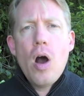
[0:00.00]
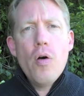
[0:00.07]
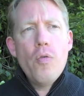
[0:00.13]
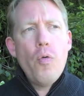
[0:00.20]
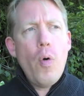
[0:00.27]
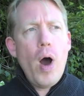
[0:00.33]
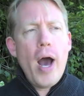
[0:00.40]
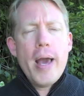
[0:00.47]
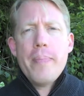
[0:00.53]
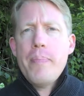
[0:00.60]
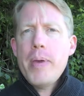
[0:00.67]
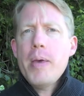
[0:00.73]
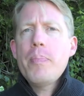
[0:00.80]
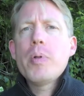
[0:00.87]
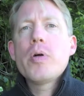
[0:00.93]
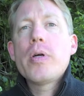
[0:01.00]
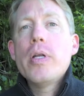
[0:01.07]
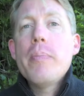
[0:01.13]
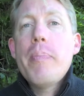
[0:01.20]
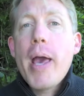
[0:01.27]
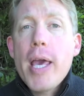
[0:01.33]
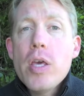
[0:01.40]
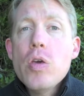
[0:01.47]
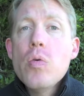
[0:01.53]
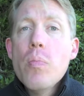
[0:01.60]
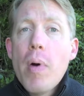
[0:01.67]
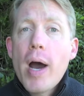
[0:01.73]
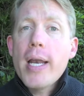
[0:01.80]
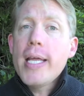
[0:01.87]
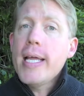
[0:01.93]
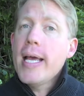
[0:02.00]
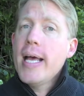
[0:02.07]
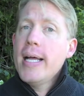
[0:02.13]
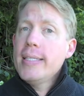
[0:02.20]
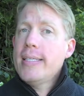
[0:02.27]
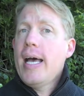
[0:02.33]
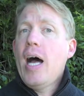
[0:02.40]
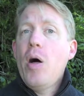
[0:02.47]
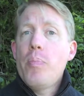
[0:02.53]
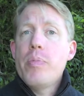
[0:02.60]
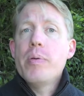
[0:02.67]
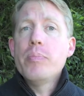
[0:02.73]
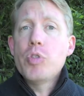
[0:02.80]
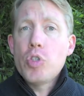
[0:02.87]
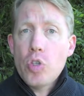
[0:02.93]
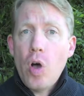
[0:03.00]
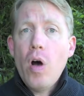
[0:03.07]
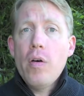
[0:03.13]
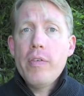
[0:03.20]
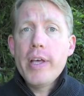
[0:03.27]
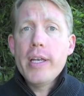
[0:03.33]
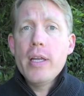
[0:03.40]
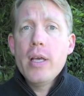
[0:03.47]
of why people are going to pay you money to help them solve it.